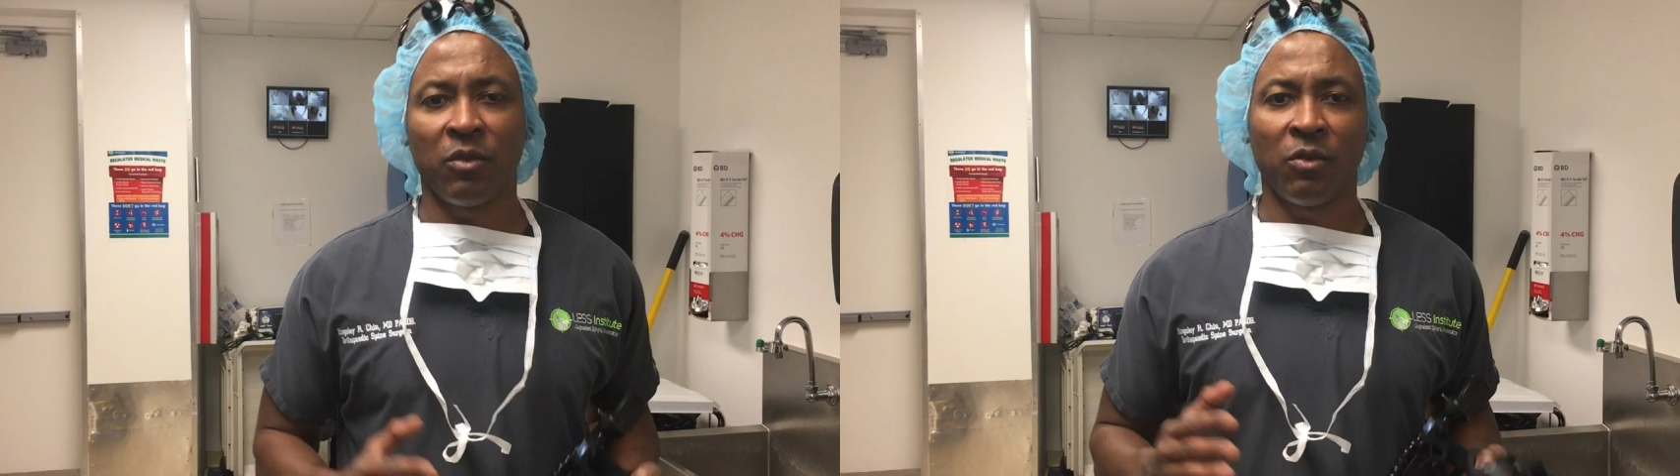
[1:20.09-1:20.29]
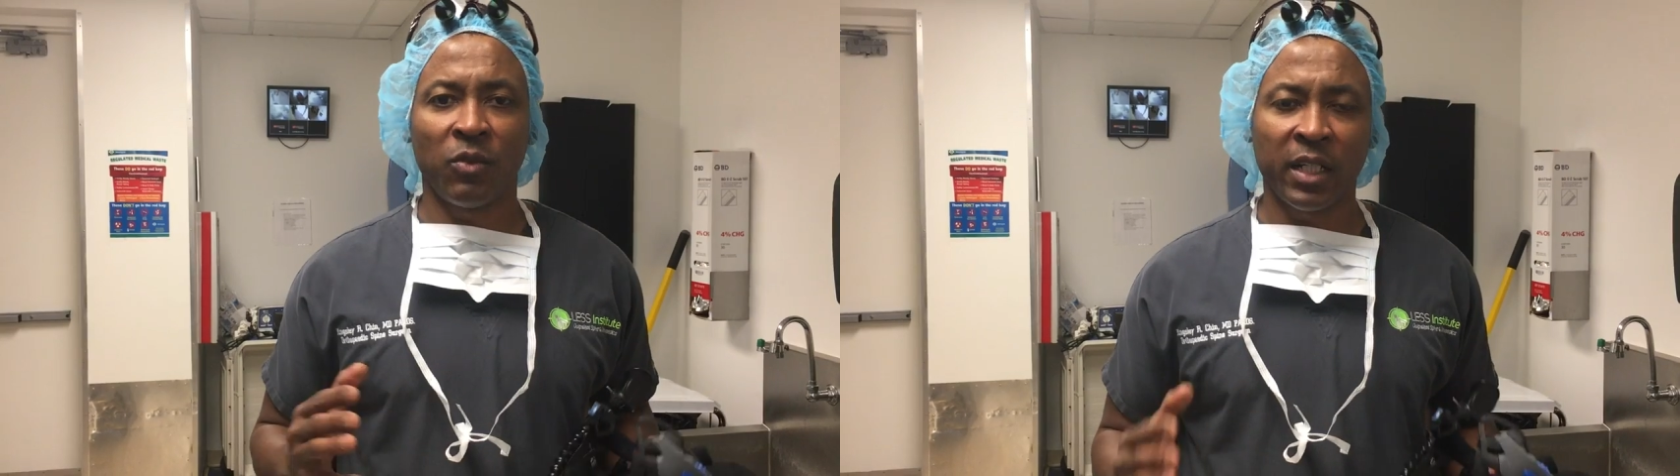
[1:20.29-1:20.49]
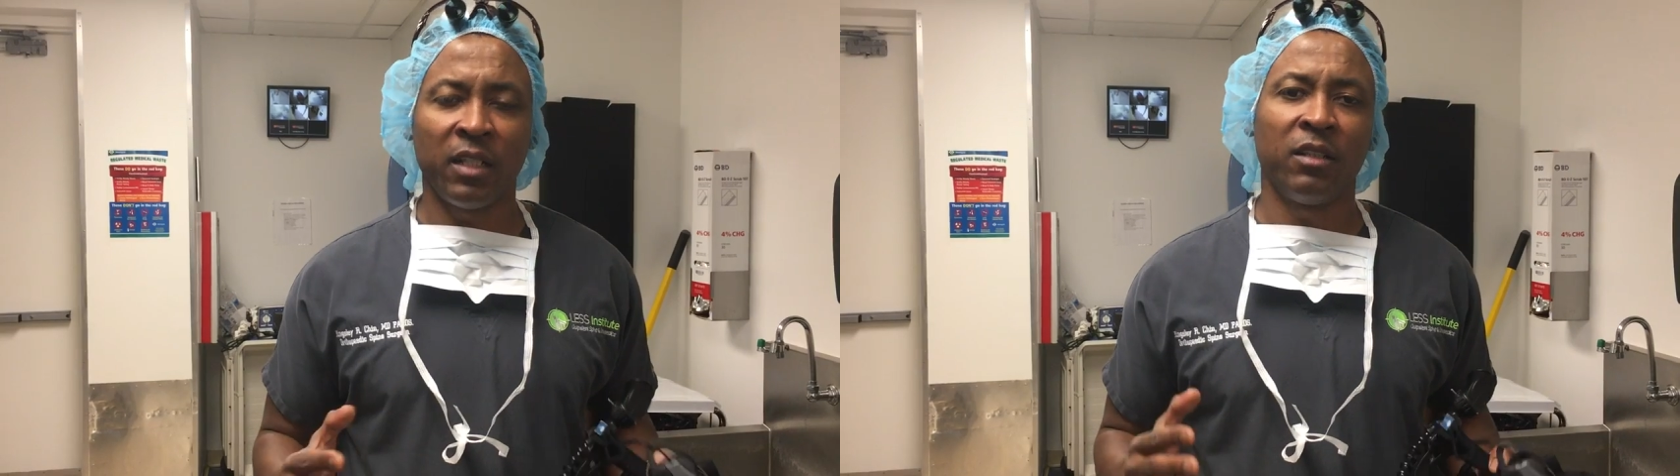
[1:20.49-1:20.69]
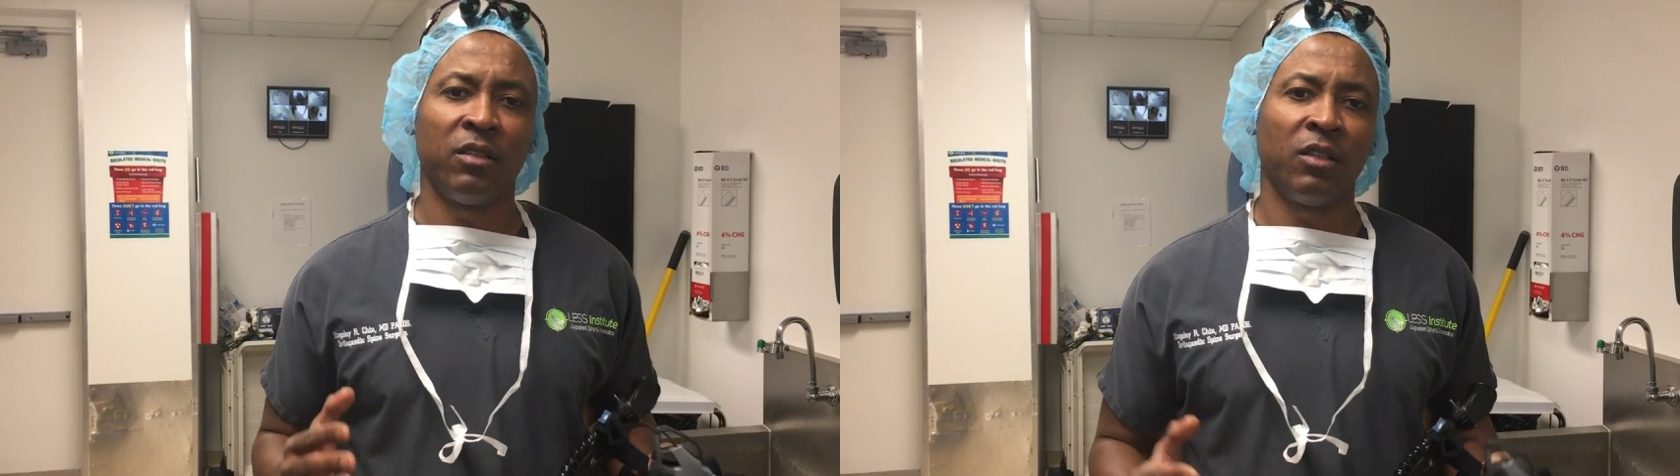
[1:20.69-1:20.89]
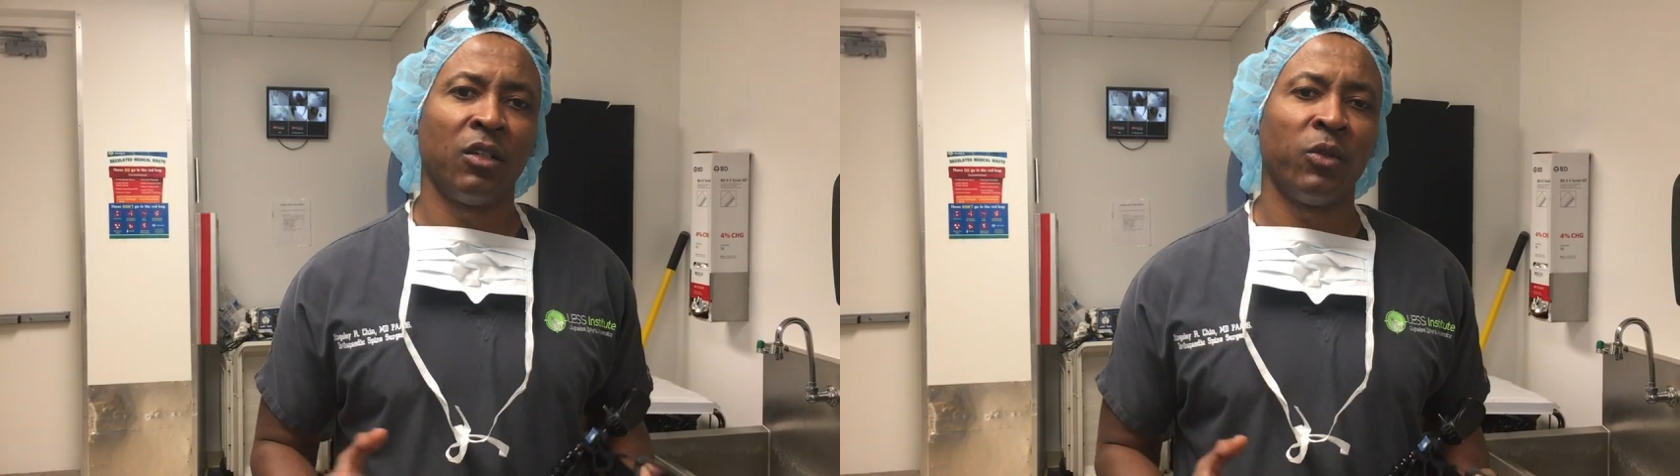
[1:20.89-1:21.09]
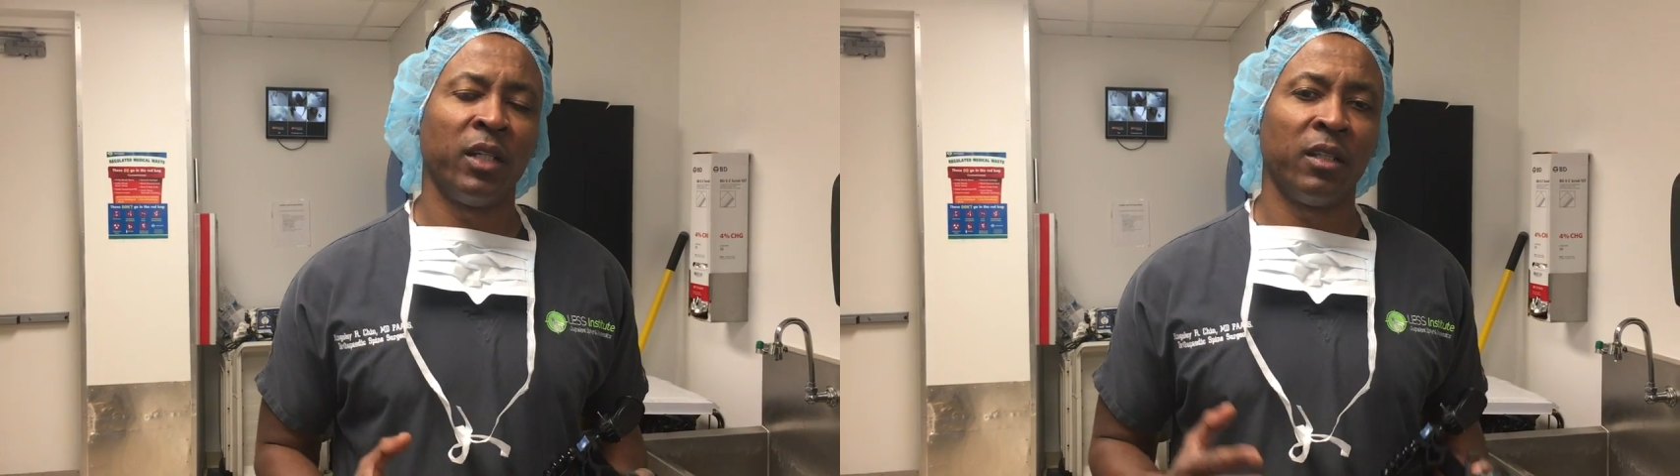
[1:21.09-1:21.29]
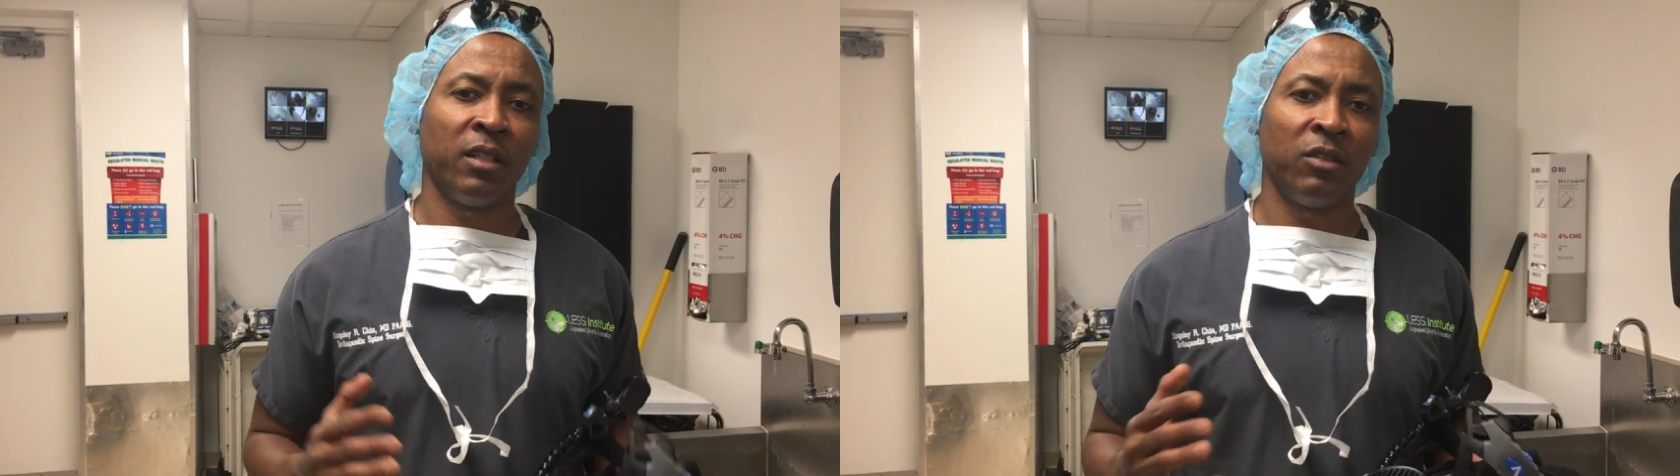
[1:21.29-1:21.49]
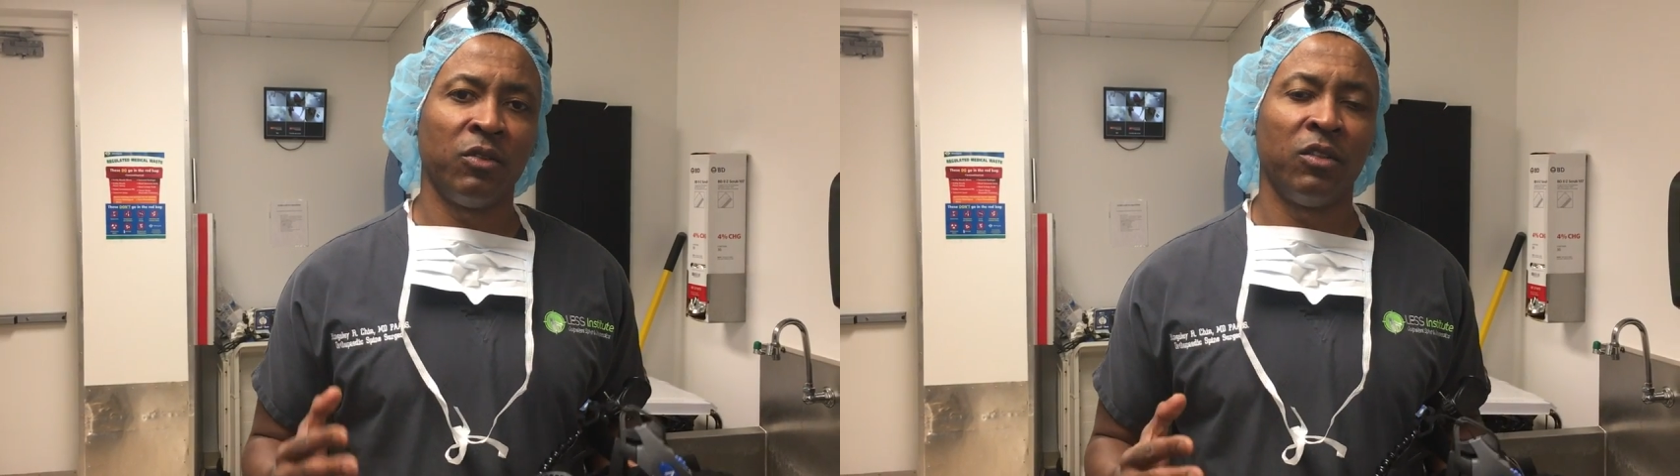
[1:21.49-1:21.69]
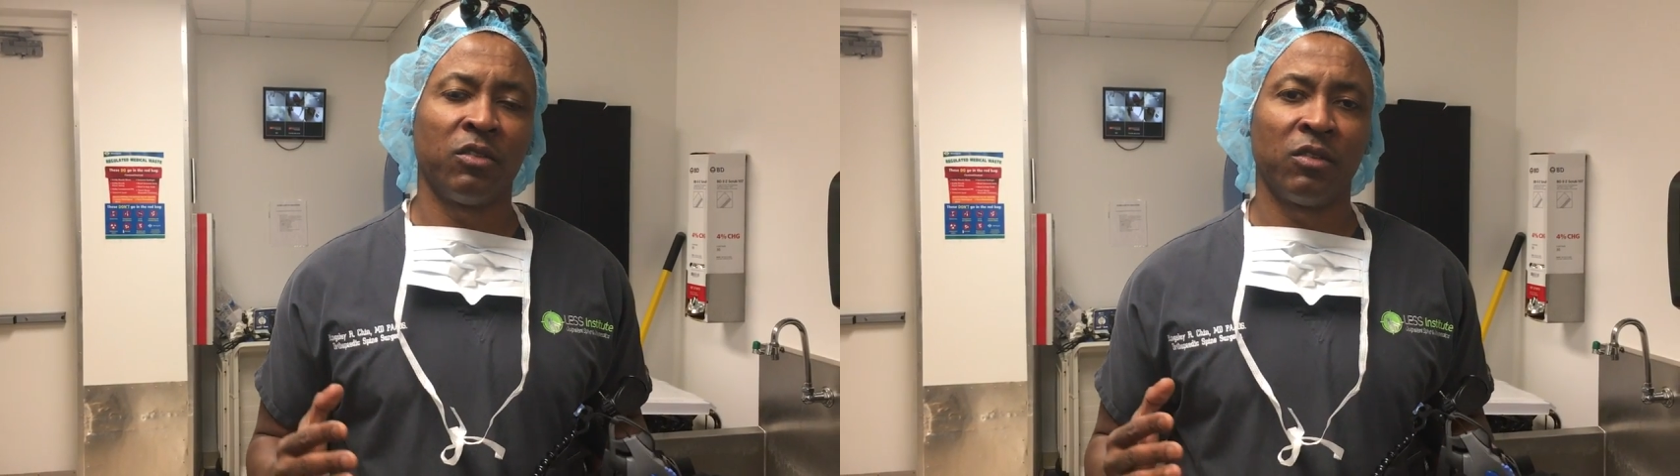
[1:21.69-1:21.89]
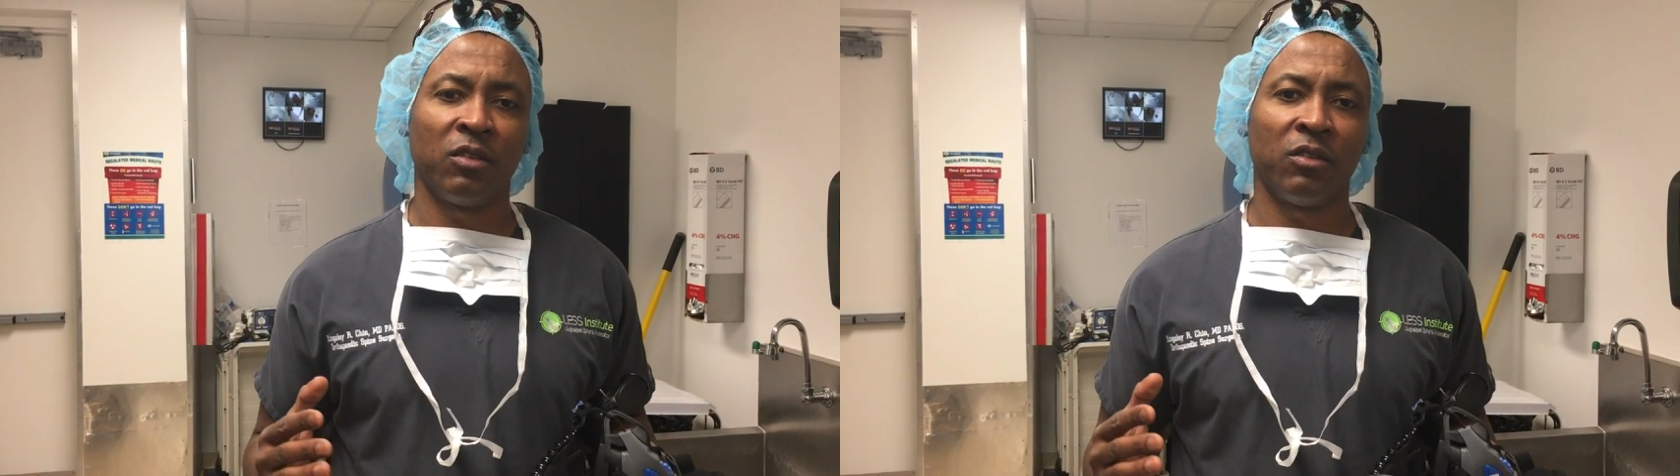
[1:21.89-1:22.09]
we're ready to go in and do
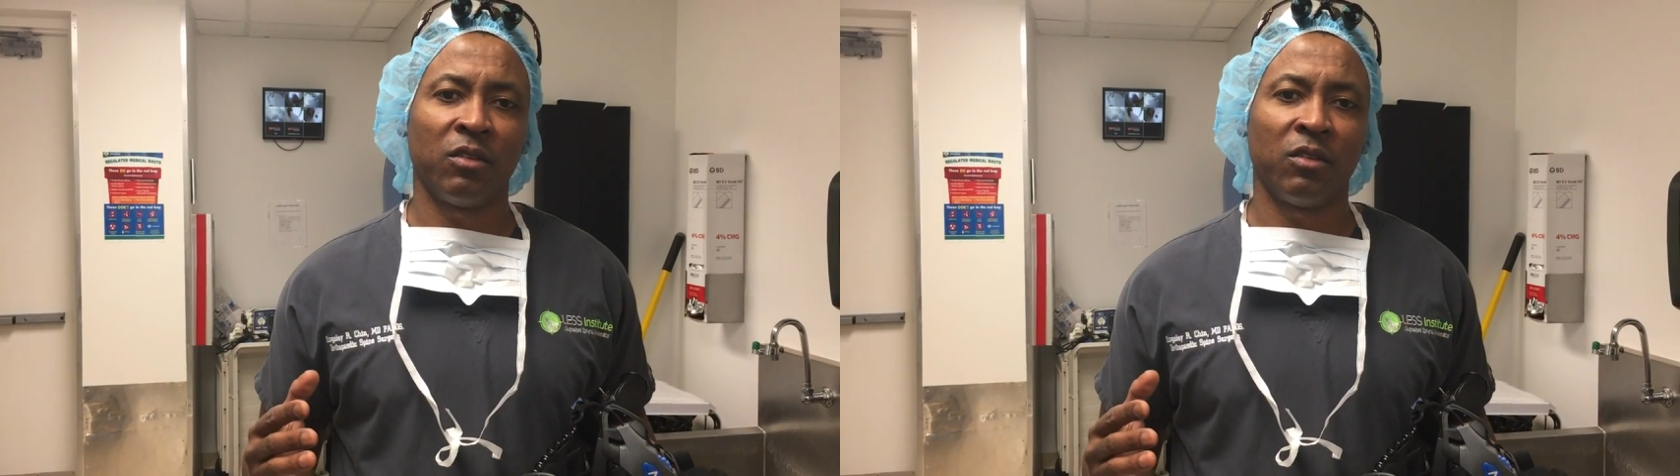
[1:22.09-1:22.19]
this